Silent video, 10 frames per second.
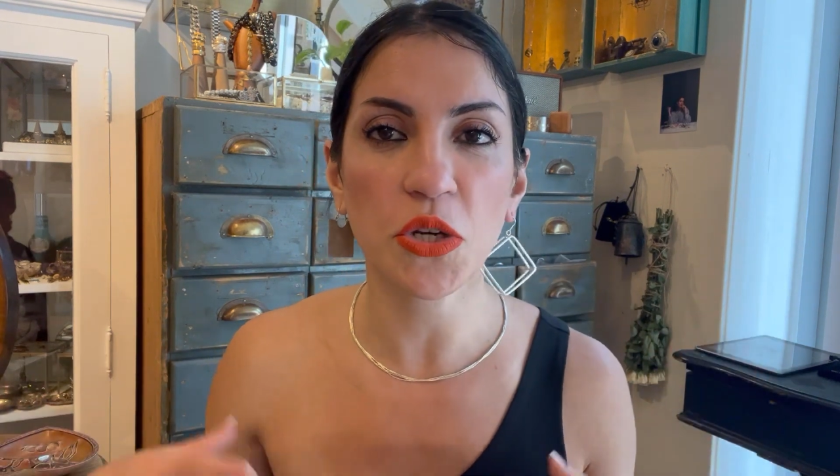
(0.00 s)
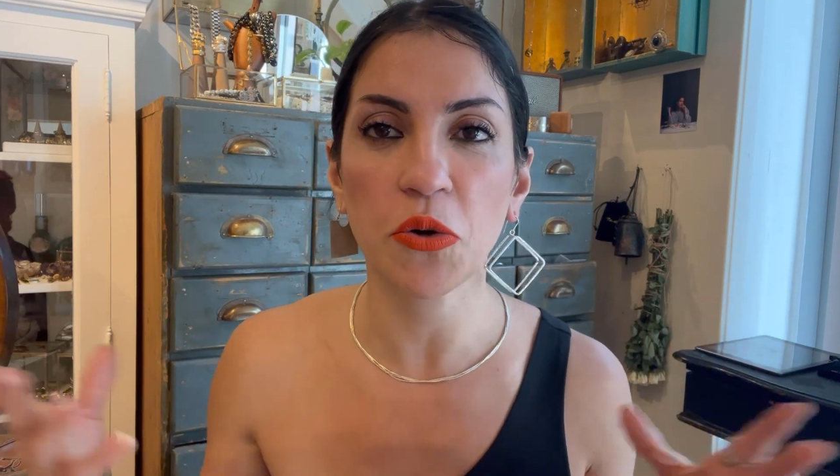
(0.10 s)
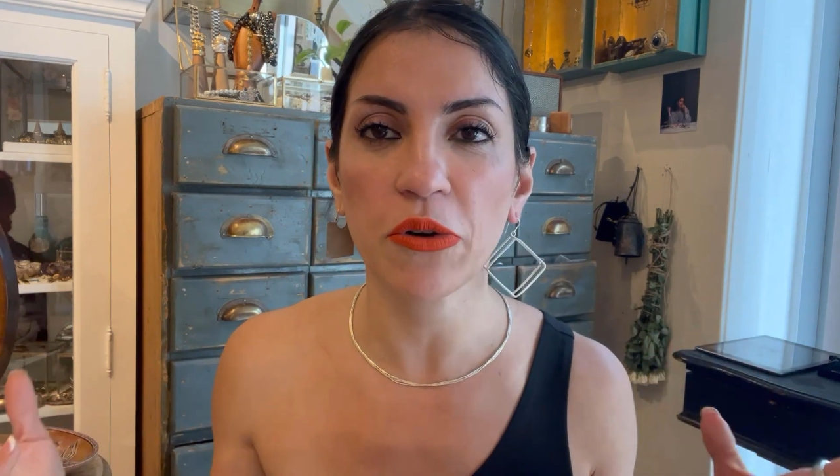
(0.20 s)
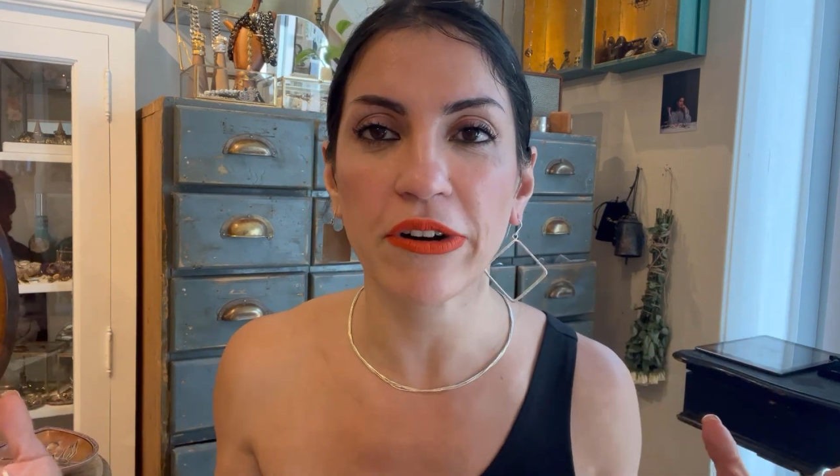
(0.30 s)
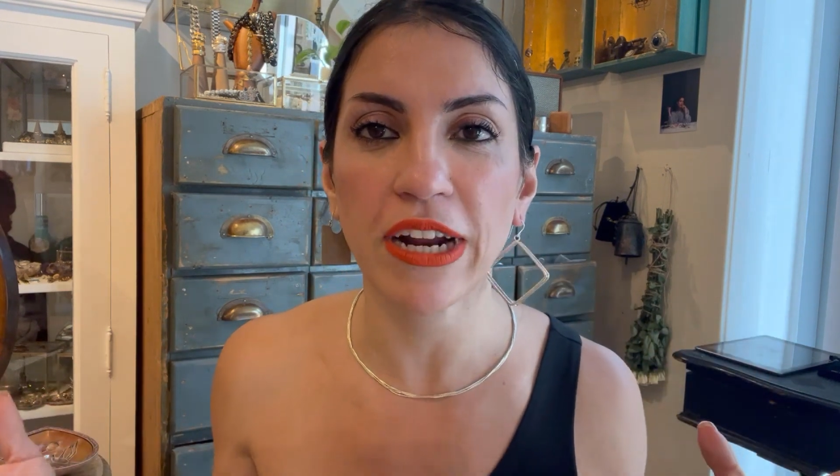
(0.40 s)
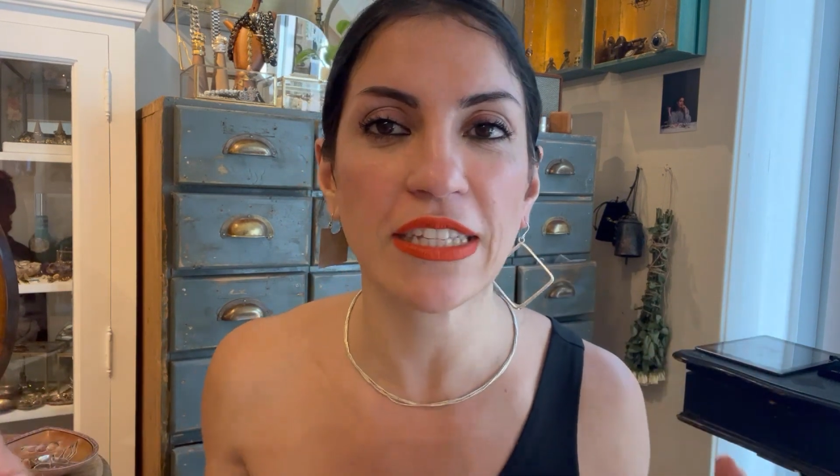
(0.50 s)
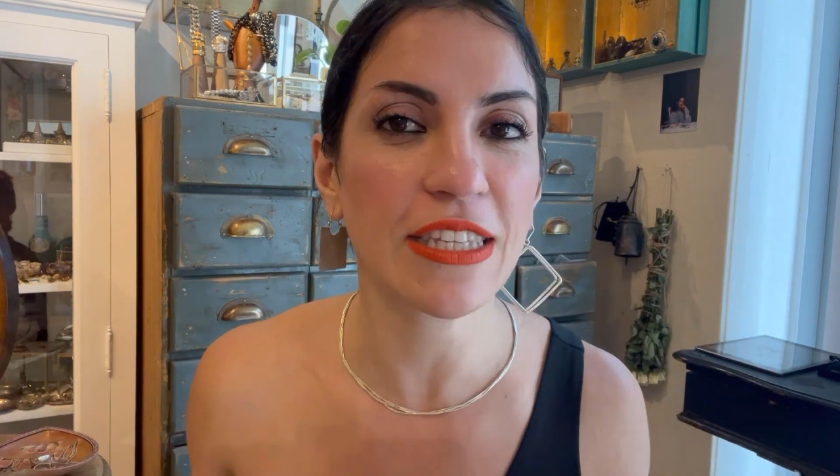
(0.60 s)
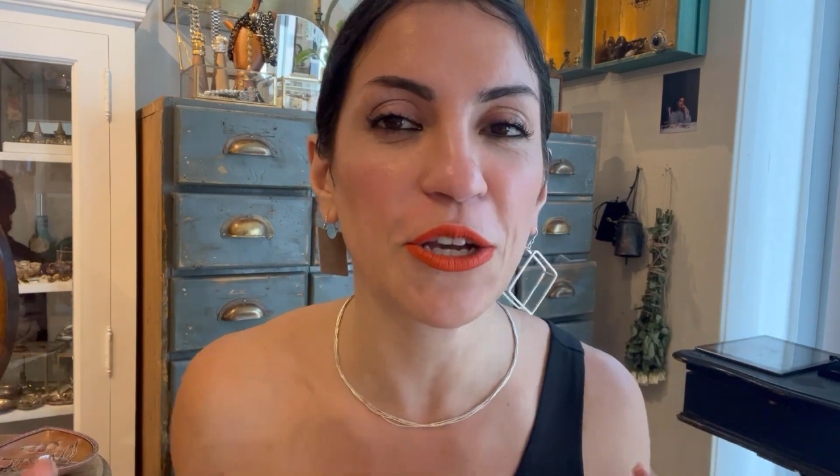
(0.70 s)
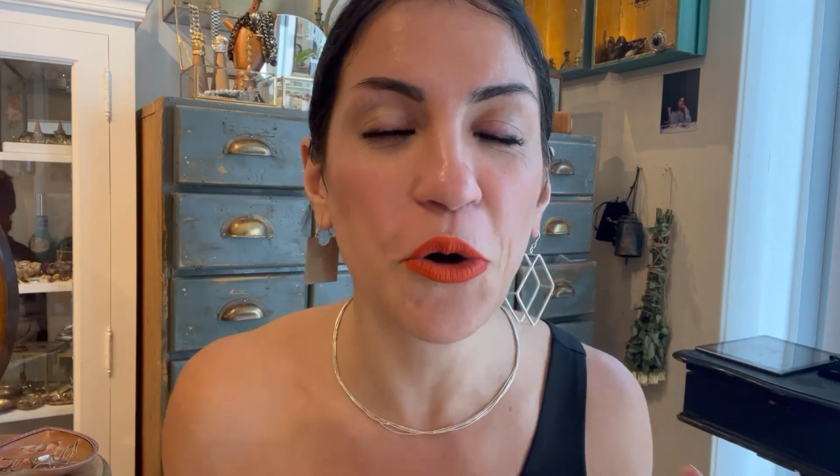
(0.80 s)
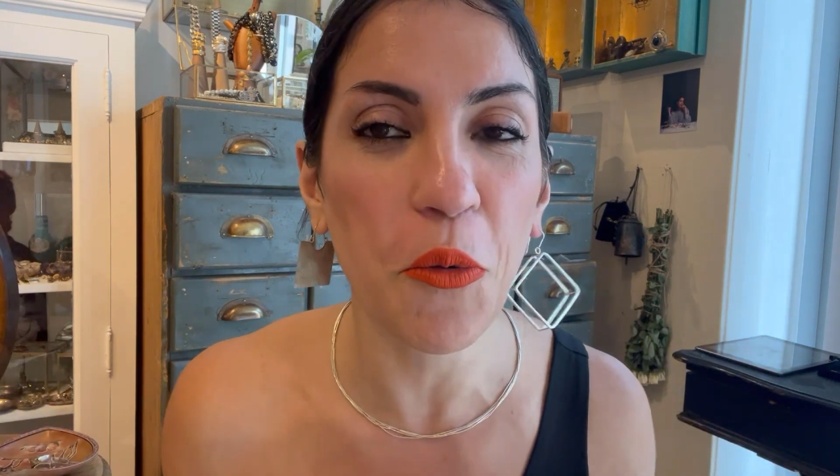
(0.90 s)
go
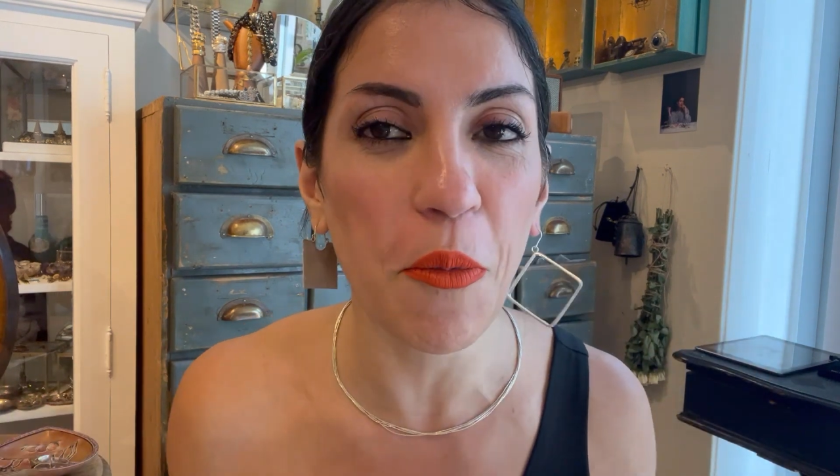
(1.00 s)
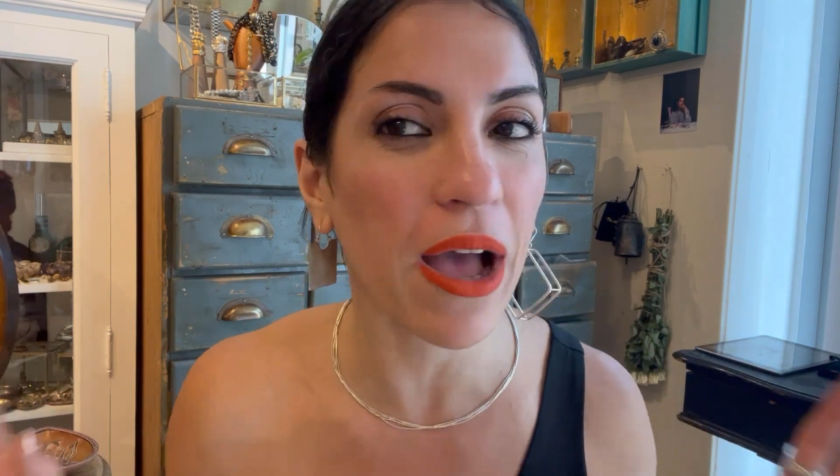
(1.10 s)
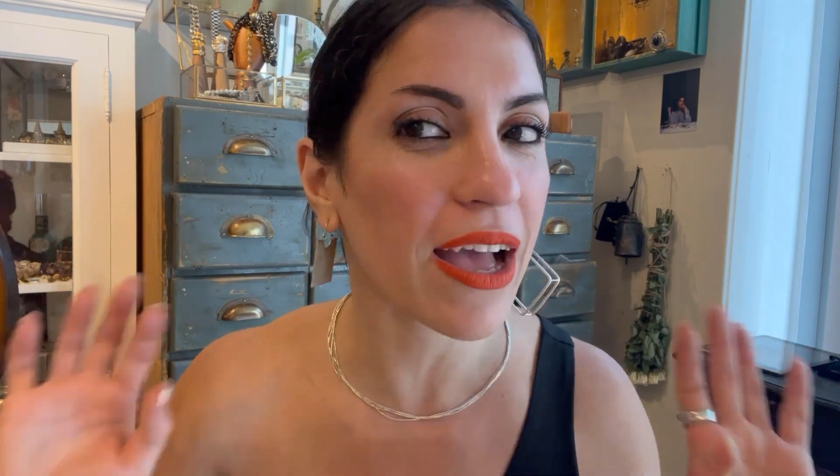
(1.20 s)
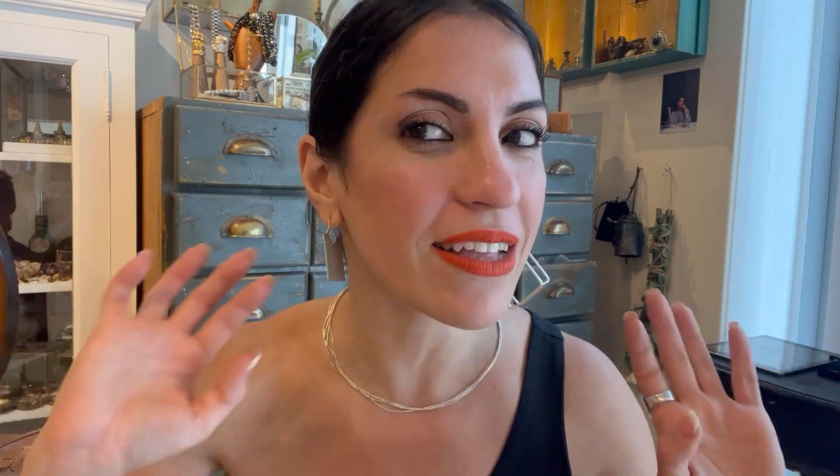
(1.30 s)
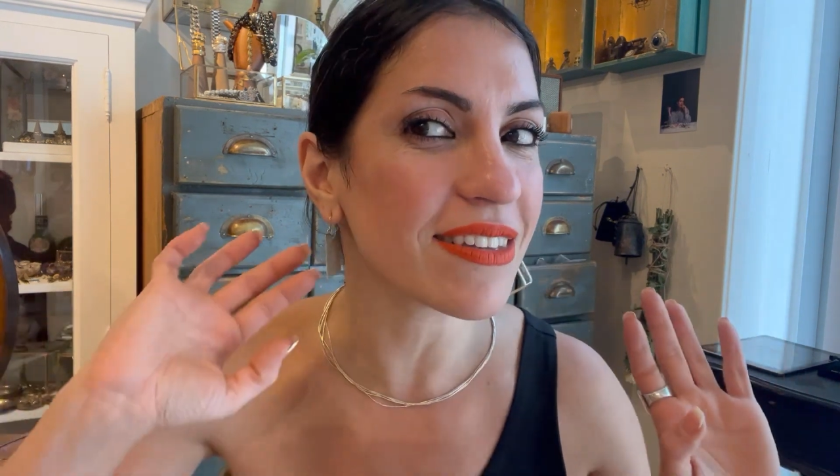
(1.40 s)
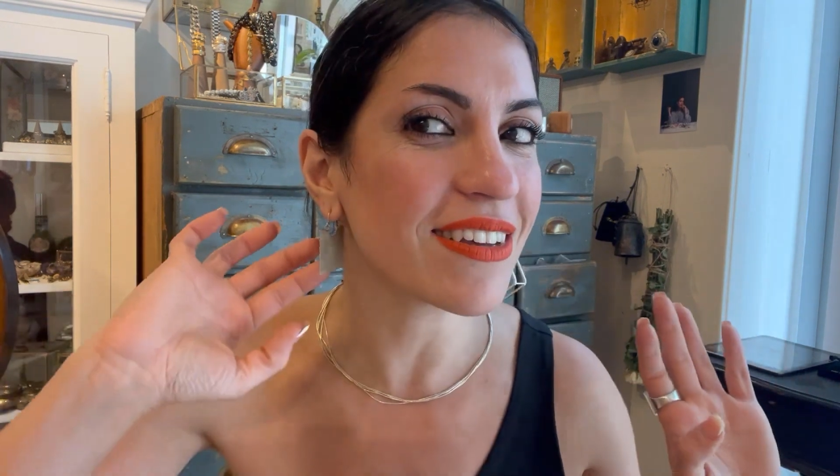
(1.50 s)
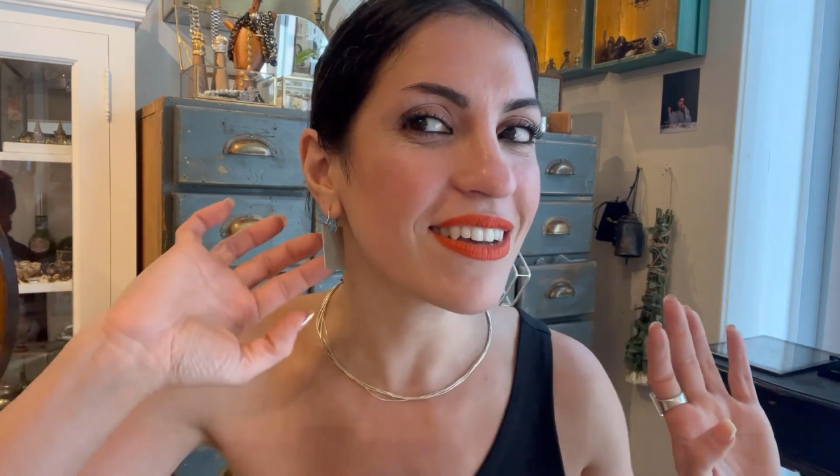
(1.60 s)
crazy, go mad.